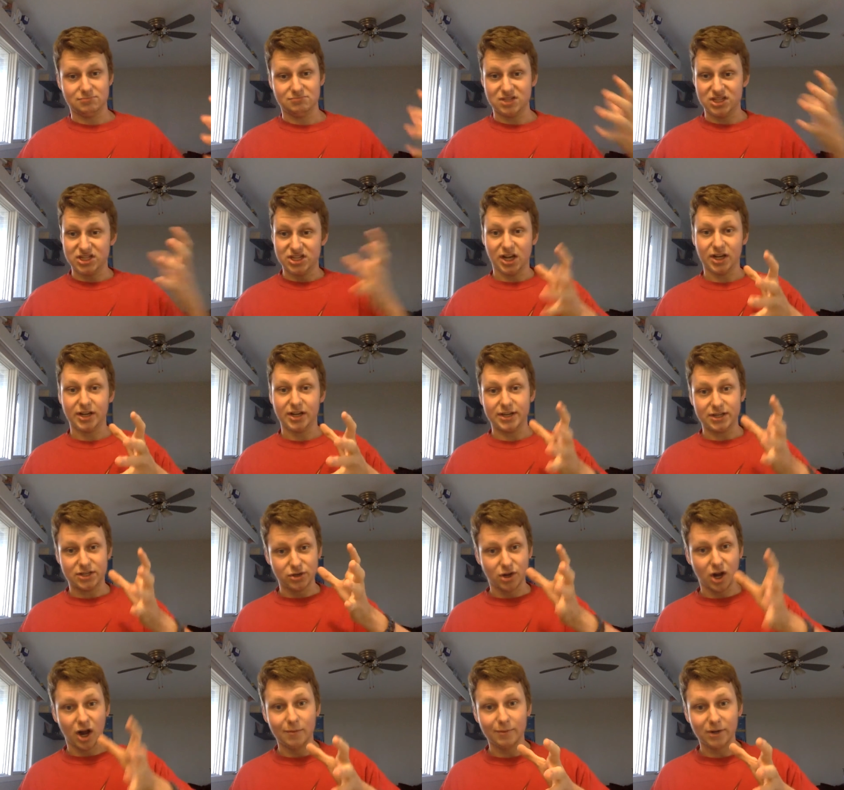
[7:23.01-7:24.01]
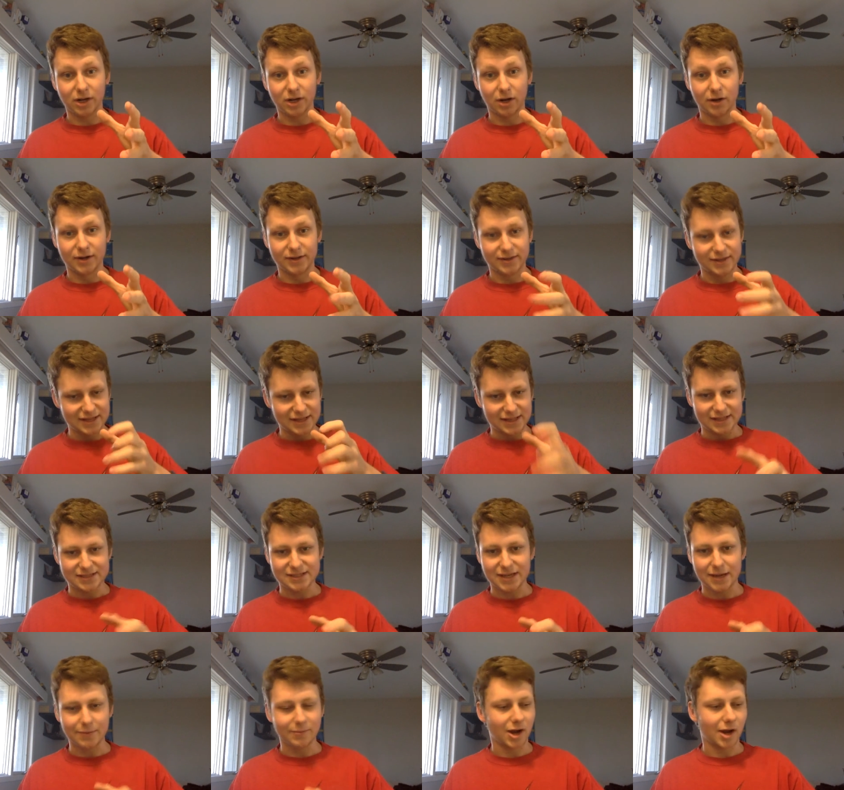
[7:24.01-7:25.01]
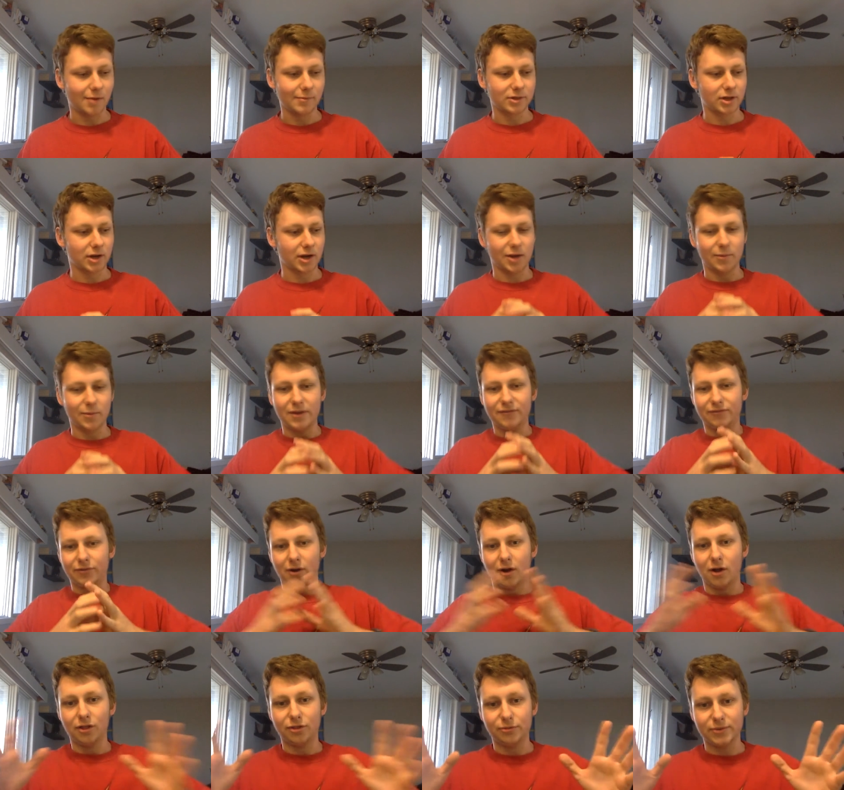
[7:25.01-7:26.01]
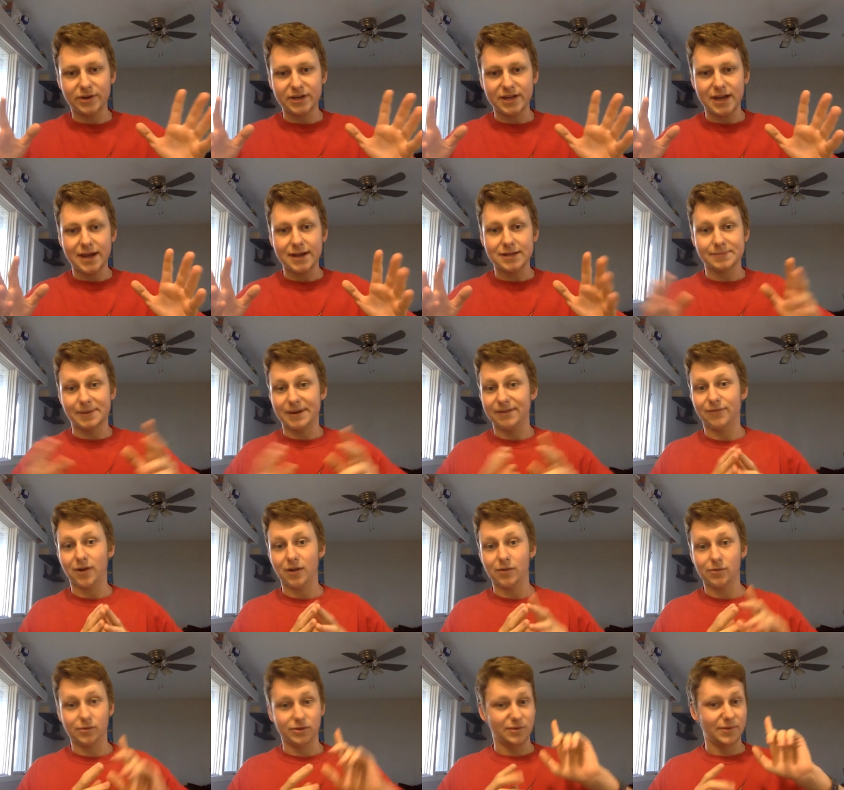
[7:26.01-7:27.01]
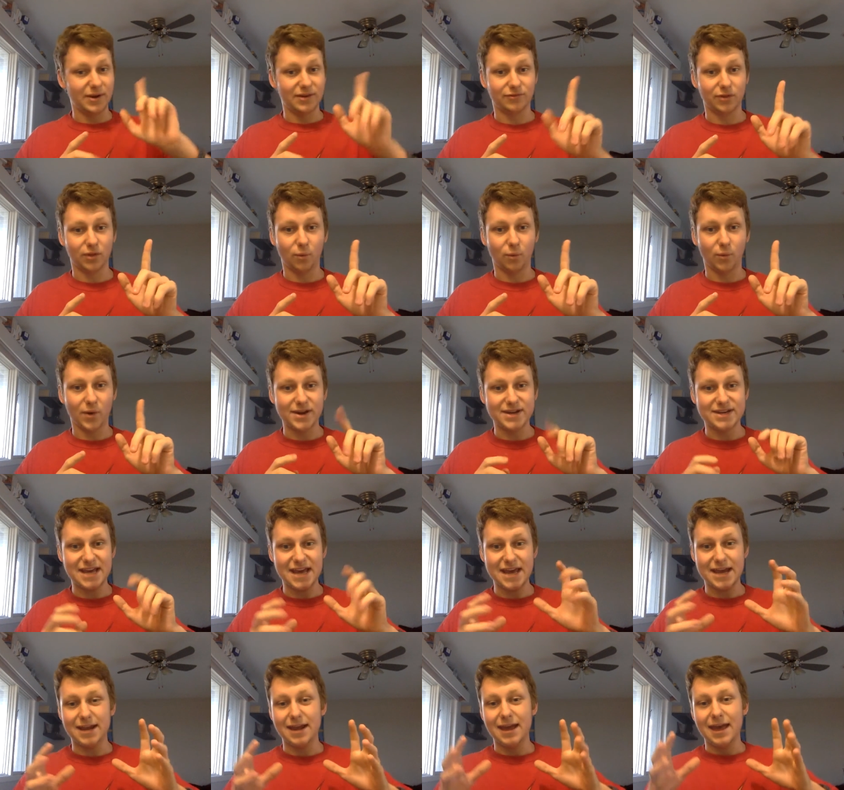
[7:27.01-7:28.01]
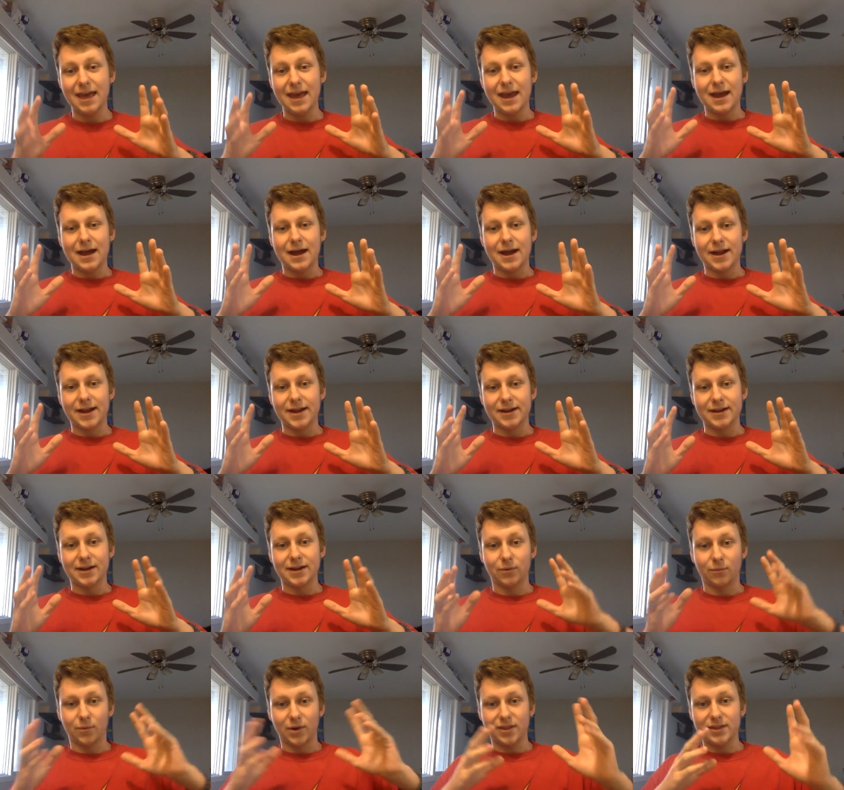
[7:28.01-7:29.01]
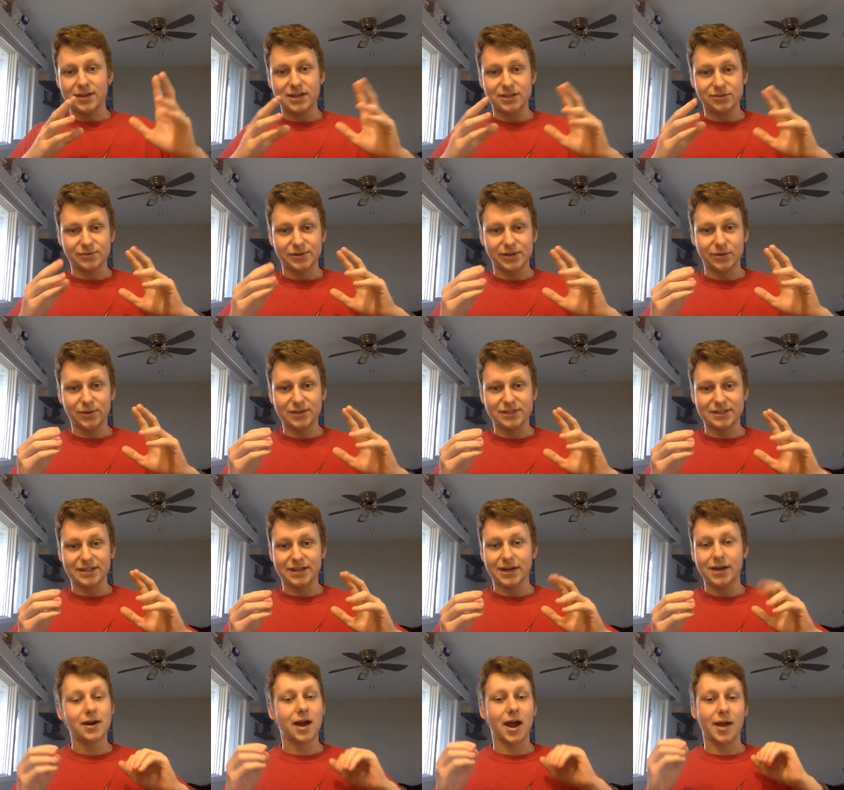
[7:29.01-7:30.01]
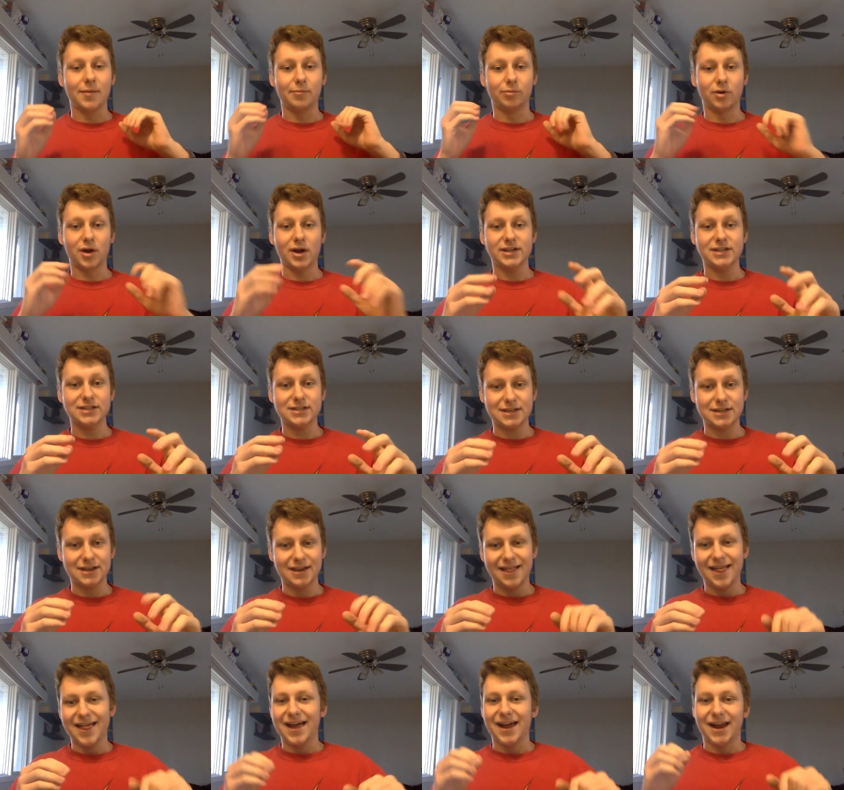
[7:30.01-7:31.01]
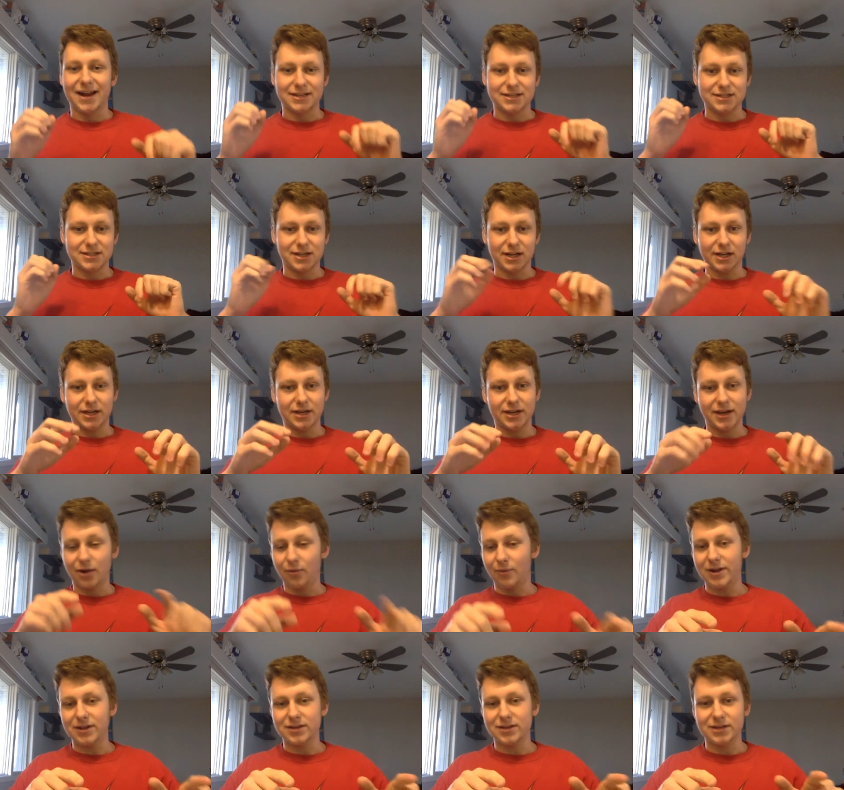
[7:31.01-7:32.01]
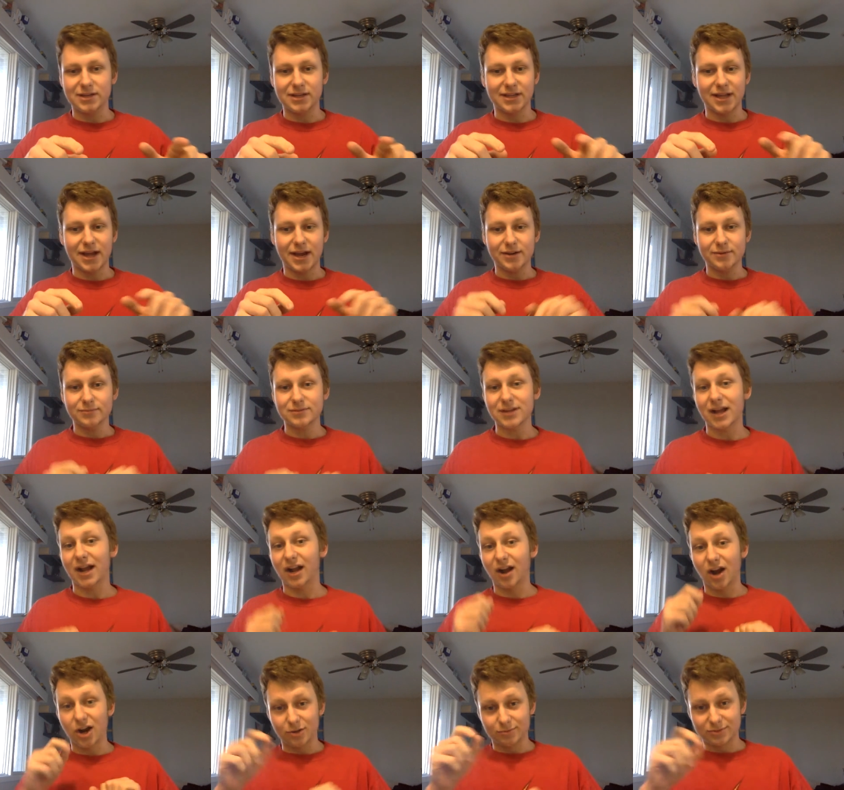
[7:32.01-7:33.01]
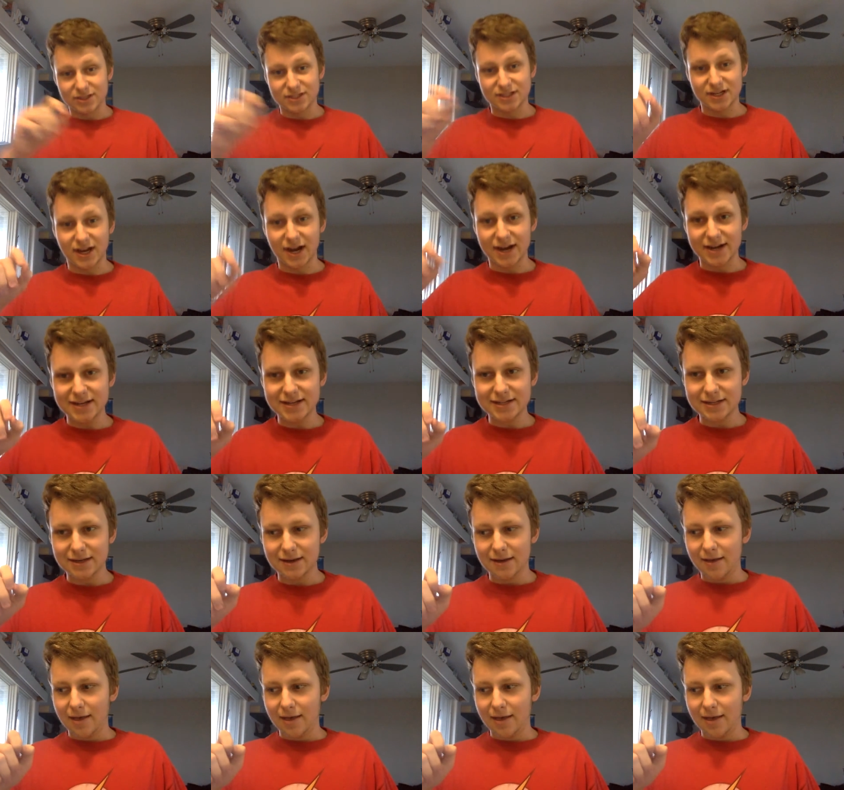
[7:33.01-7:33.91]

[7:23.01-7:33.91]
snuck it to Comic-Con, the same Comic-Con. I went for all three days. My father only went for the one day. And one of the days when he wasn't there, I brought it. I snuck it in. I went to Neal Adams. I got him to sign it.